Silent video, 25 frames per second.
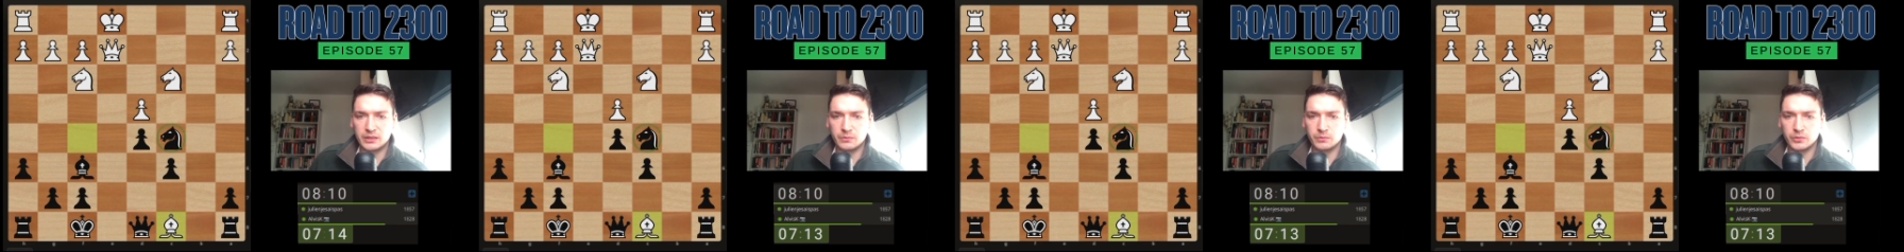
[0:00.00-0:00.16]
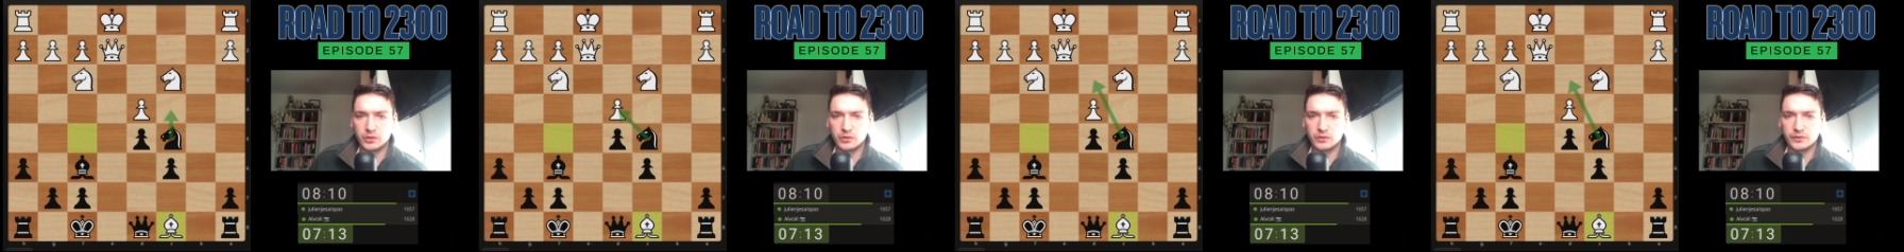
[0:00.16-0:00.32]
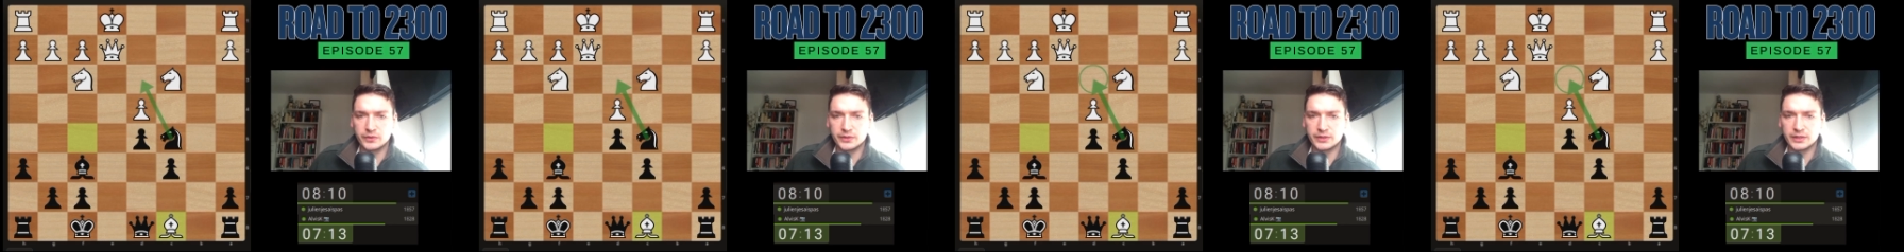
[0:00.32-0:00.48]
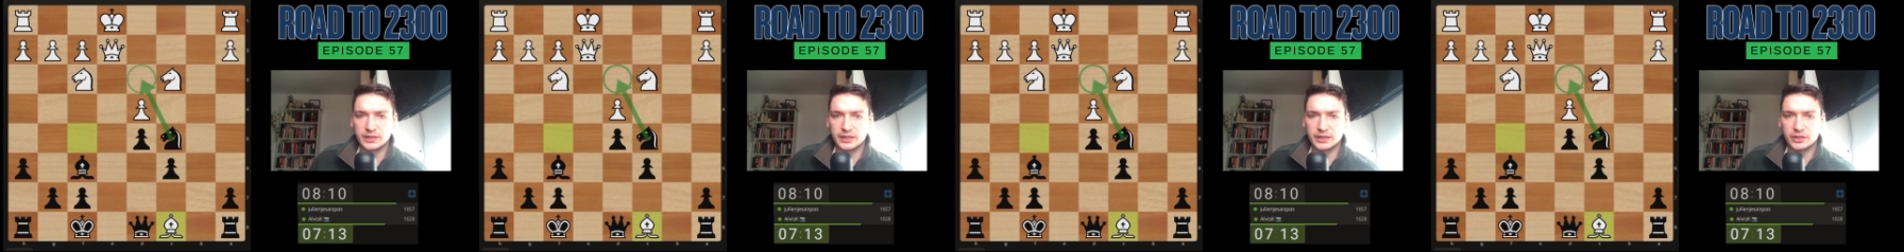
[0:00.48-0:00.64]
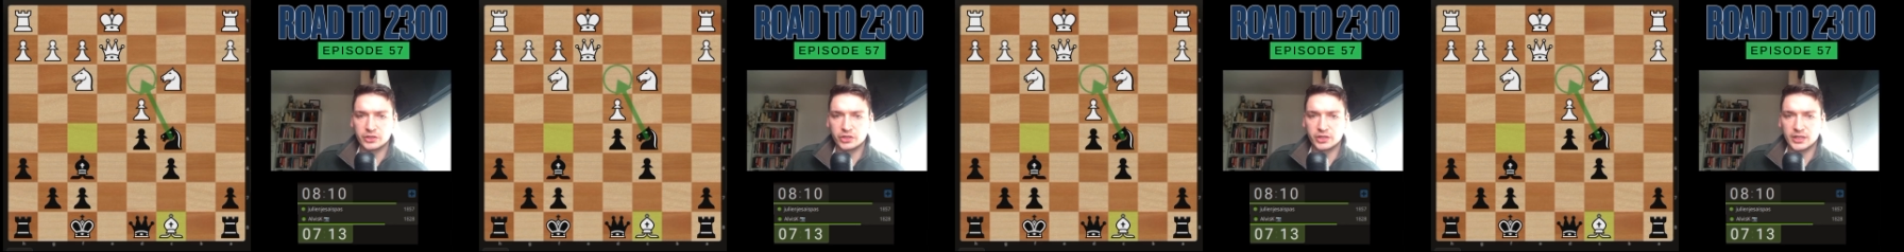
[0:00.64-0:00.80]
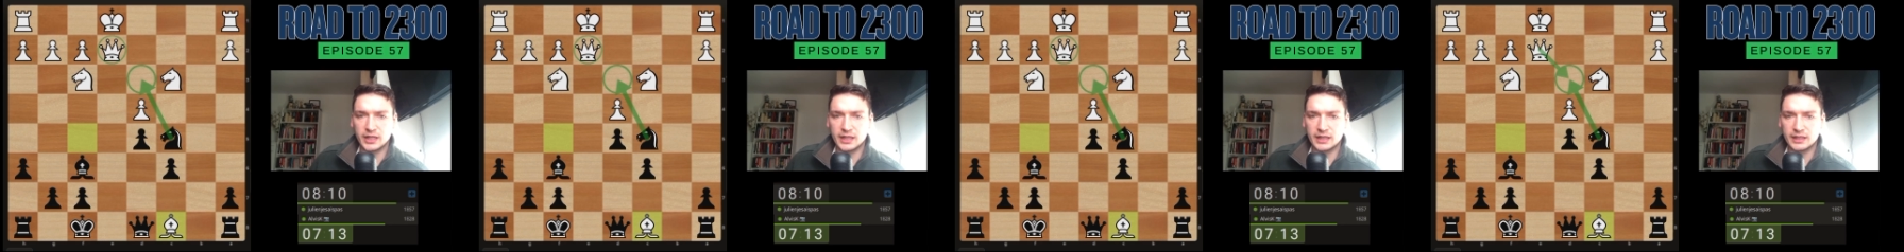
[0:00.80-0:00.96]
moves like
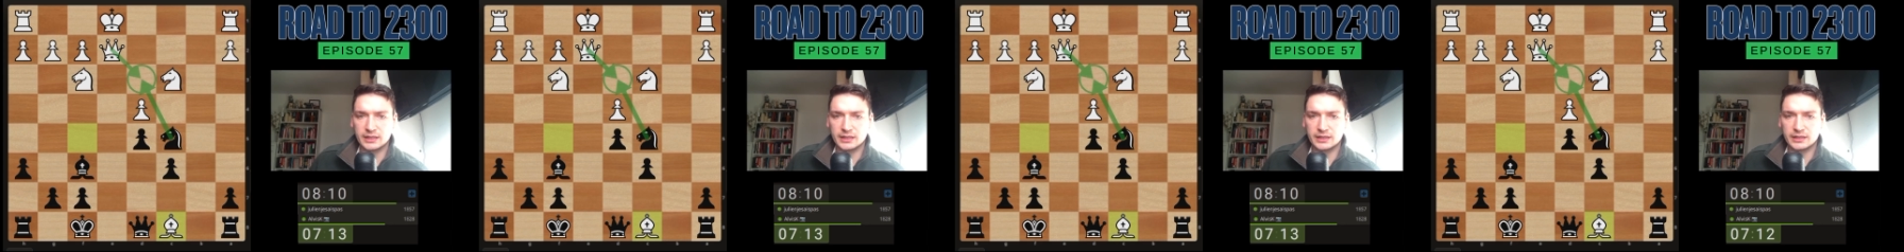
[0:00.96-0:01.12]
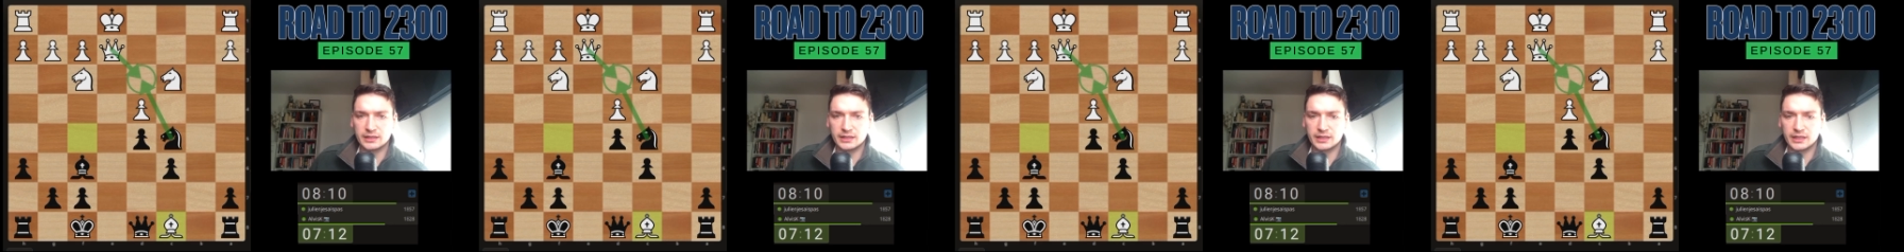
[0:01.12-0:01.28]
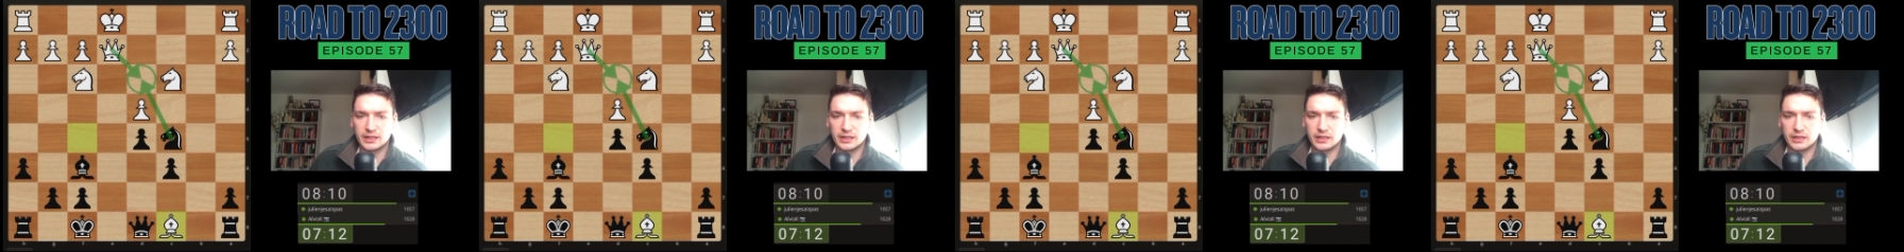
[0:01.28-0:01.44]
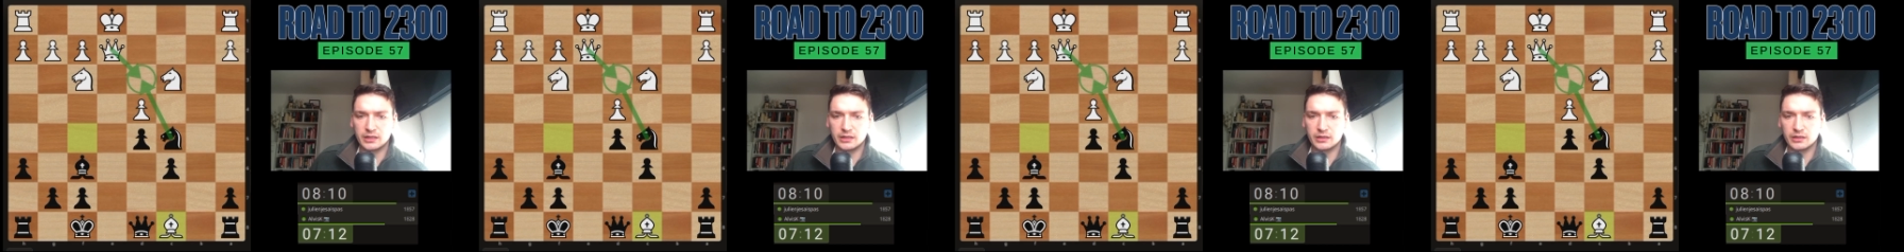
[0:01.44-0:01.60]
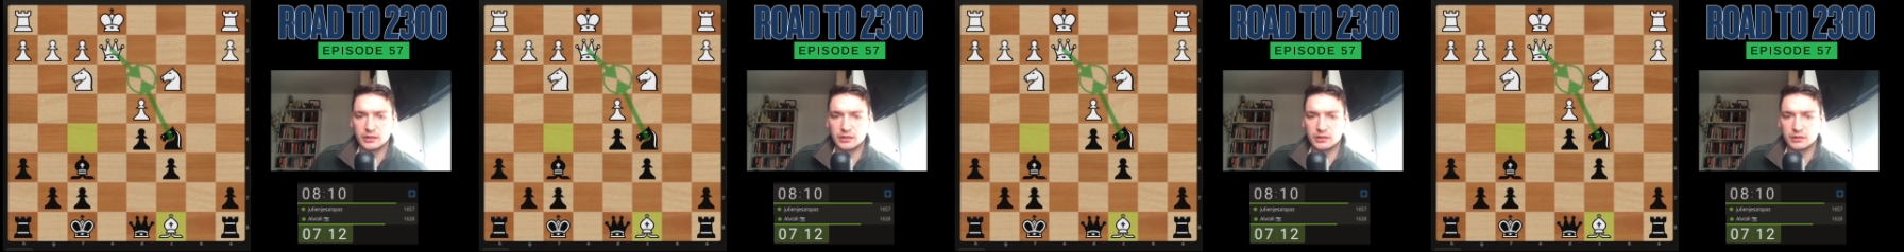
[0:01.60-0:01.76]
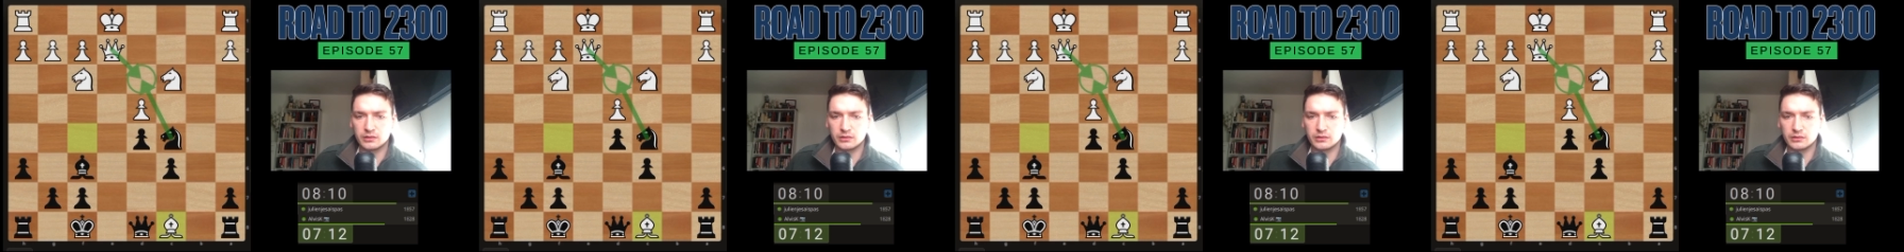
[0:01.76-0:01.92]
checks
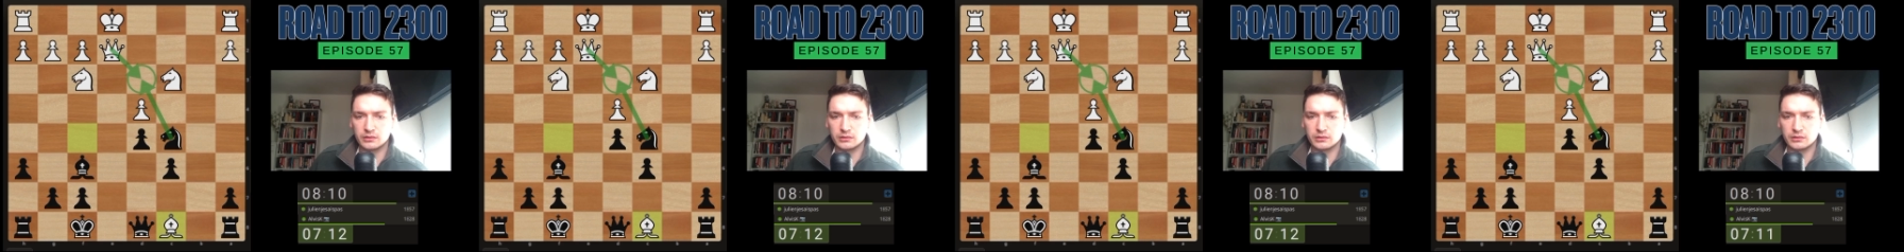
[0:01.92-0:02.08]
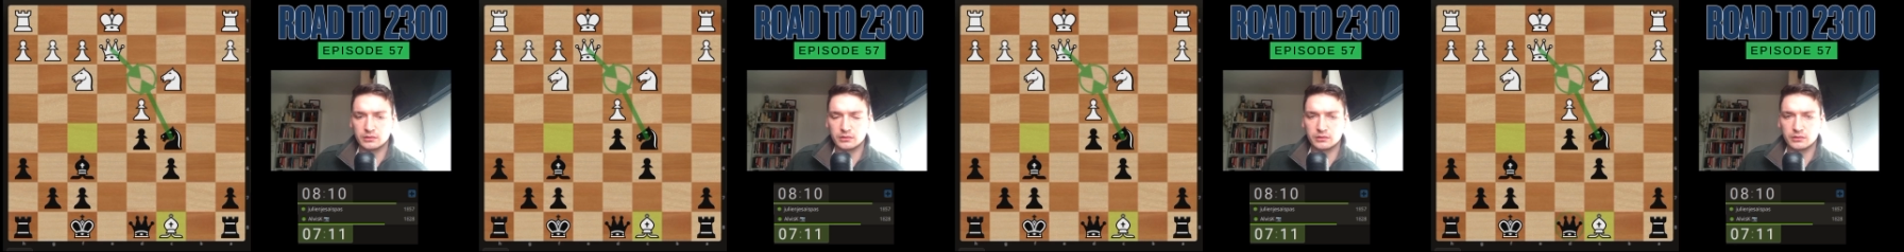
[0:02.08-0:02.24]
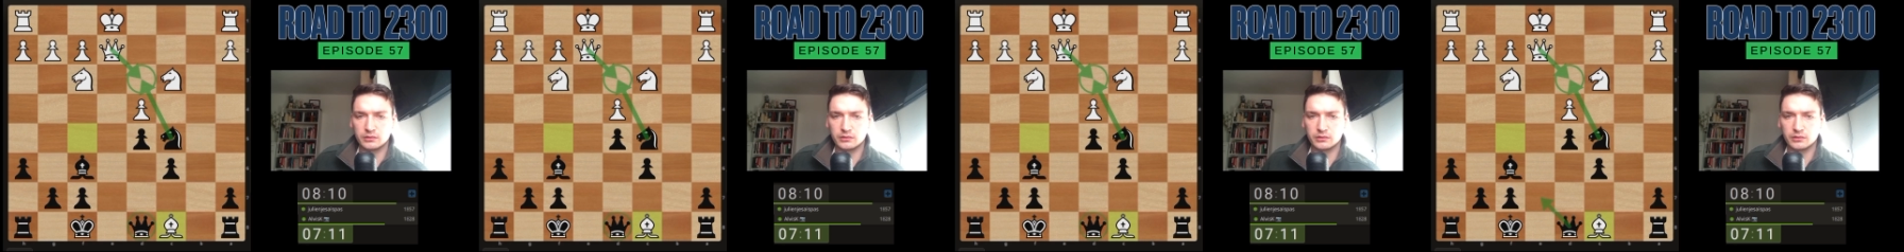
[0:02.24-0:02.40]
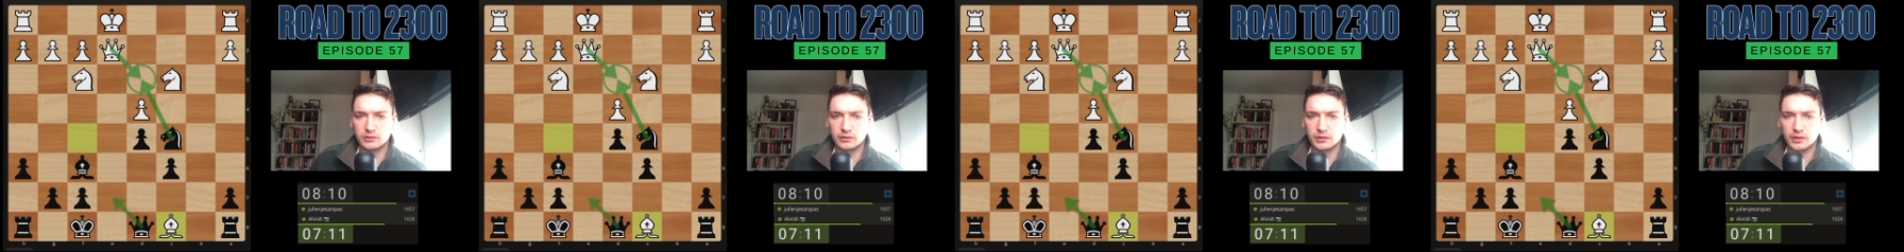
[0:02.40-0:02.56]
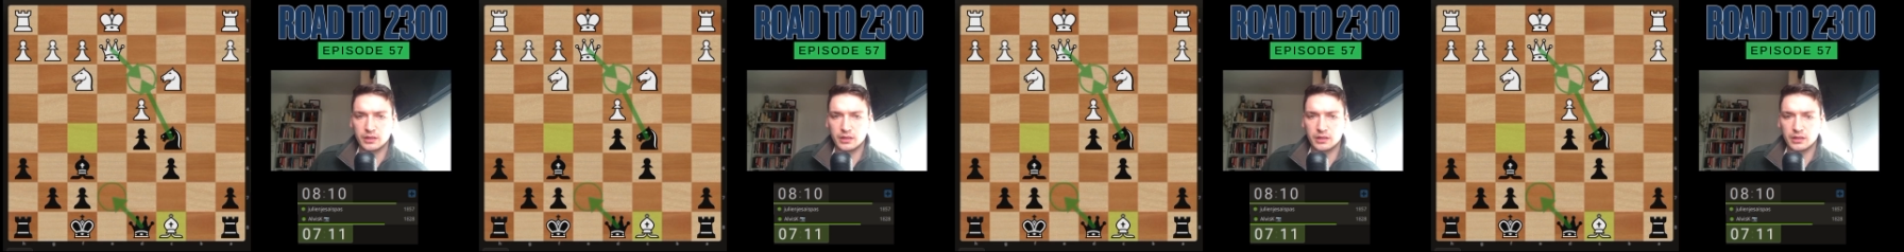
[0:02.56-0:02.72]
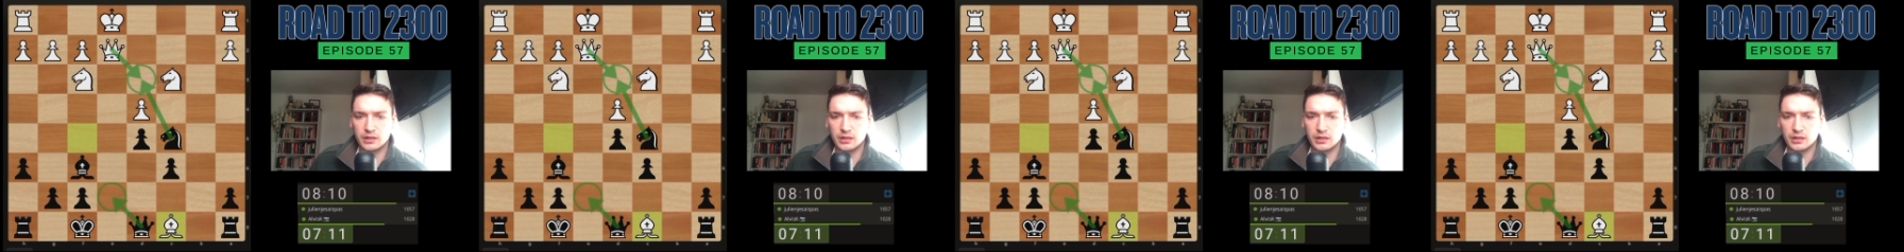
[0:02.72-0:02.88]
here,
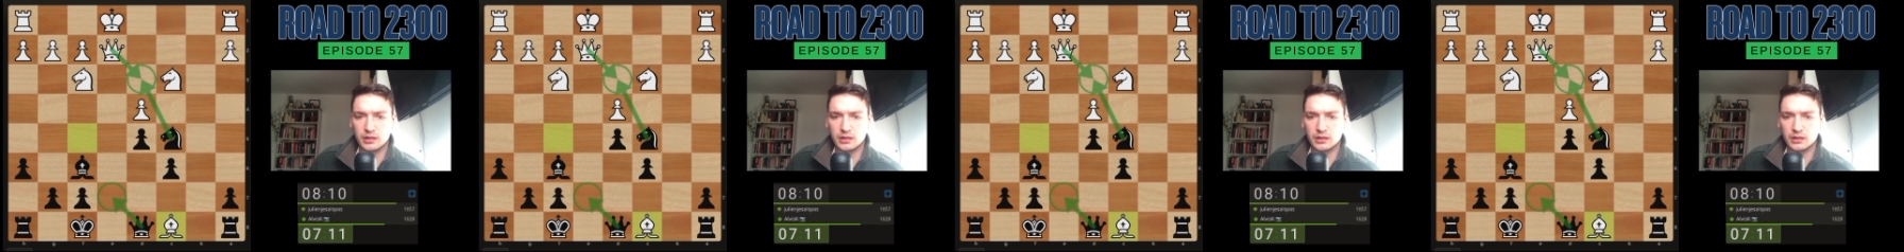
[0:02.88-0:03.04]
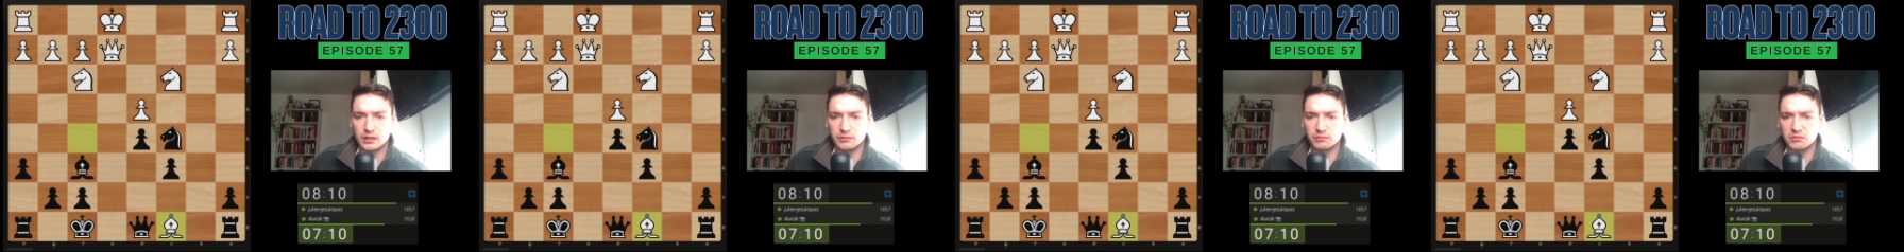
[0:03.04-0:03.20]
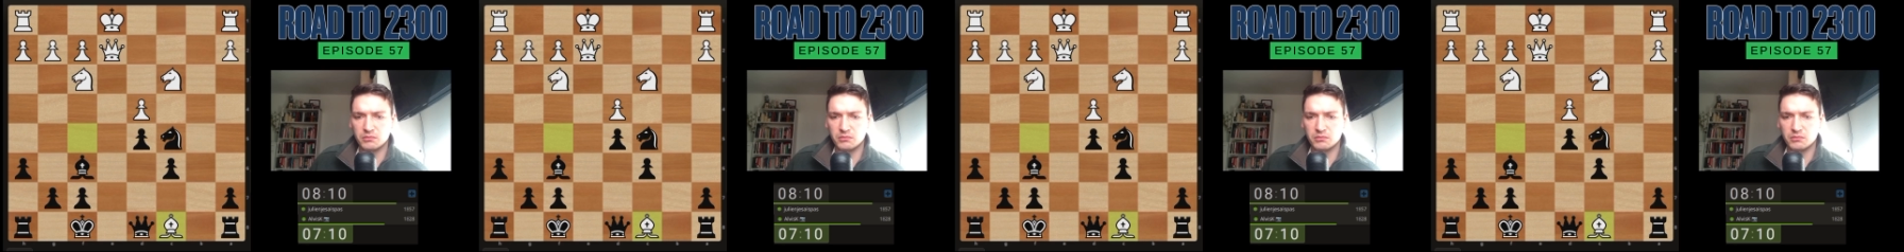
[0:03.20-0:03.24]
here?